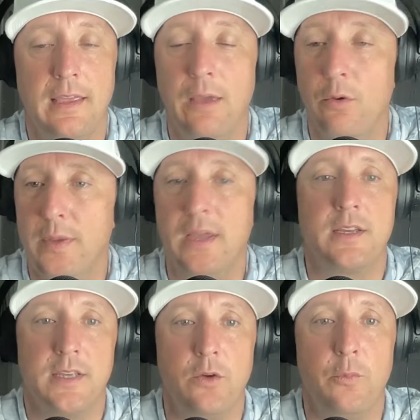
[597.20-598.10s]
it would
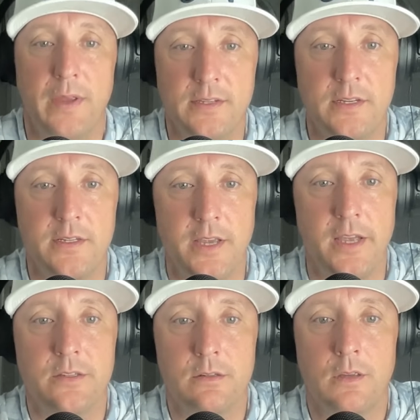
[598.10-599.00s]
be a
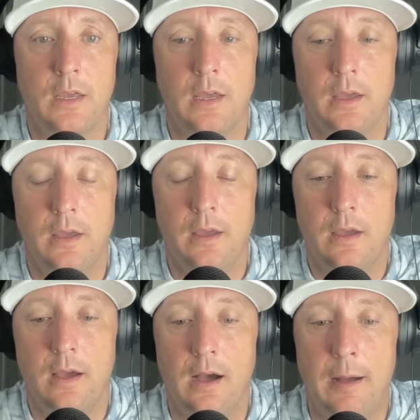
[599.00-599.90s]
success.
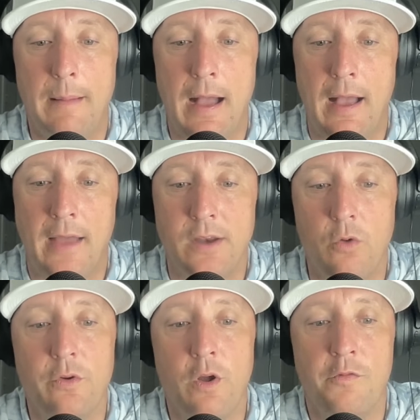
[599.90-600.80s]
I
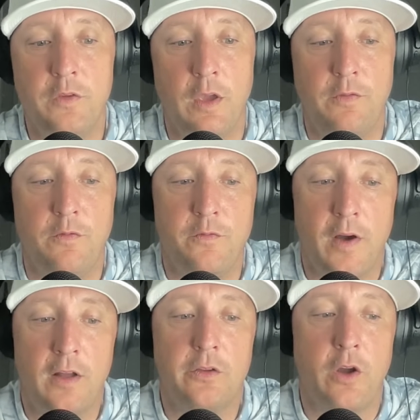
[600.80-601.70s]
don't know if you
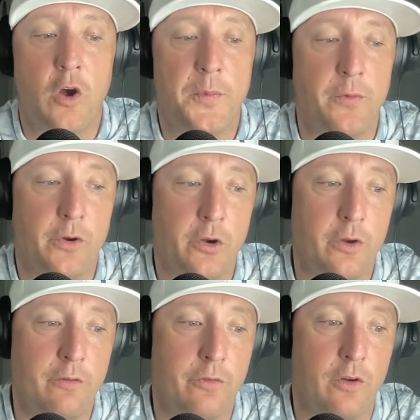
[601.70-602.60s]
followed Auburn
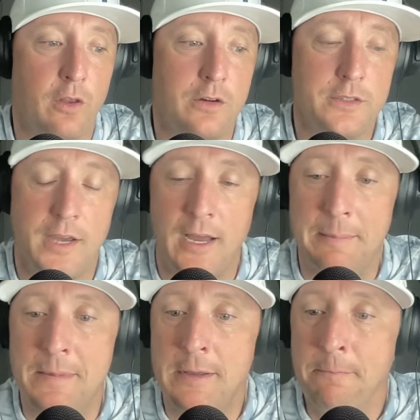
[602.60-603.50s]
recruiting for a long time.